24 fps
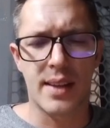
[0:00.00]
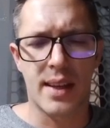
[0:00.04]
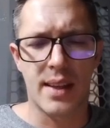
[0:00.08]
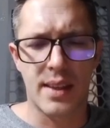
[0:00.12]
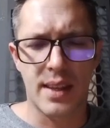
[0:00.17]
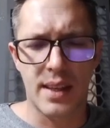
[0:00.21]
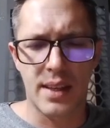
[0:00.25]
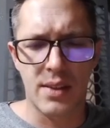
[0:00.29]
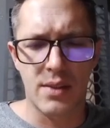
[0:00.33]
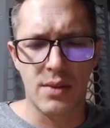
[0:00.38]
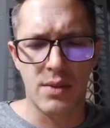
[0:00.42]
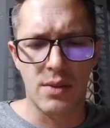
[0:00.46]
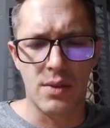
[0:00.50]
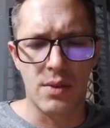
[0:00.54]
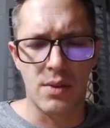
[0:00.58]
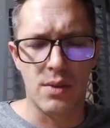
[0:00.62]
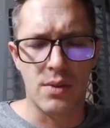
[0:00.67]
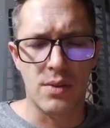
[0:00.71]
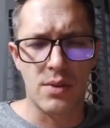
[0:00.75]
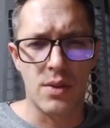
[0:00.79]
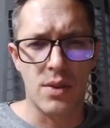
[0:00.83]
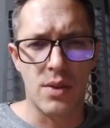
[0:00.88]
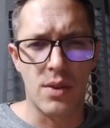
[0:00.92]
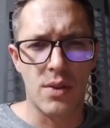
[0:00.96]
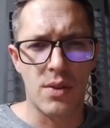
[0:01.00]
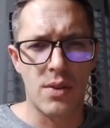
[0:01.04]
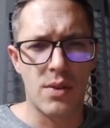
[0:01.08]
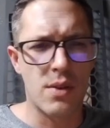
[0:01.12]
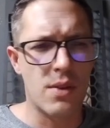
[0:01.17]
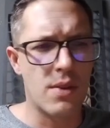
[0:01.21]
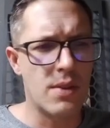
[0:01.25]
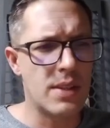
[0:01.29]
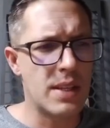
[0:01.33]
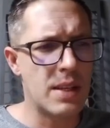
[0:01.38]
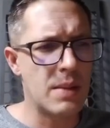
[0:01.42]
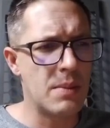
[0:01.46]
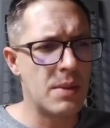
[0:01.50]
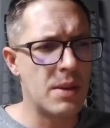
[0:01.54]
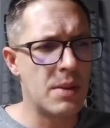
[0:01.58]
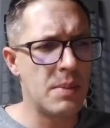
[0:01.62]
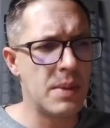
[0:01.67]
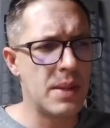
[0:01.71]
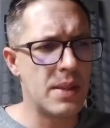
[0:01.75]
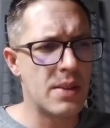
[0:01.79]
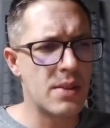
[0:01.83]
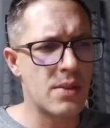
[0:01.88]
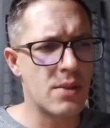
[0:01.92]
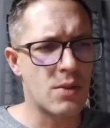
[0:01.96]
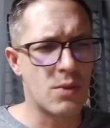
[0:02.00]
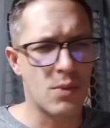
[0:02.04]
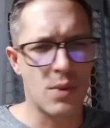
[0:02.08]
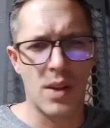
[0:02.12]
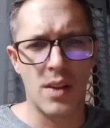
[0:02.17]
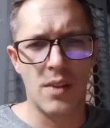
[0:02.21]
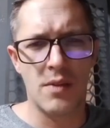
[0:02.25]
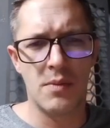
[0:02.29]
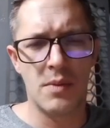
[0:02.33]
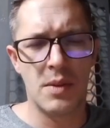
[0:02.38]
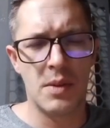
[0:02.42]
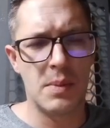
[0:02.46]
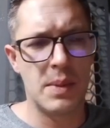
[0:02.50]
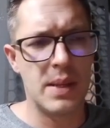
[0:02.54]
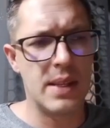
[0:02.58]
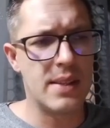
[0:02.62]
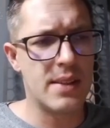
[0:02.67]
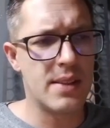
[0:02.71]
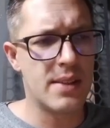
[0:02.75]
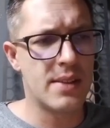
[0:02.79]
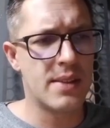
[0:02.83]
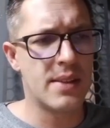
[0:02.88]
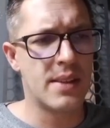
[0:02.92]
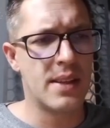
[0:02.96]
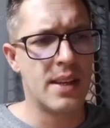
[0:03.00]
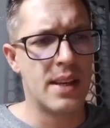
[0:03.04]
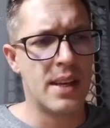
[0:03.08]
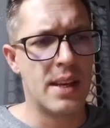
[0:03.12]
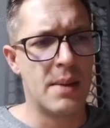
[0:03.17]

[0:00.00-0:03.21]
I think, to 13 millimeters or 12 millimeters.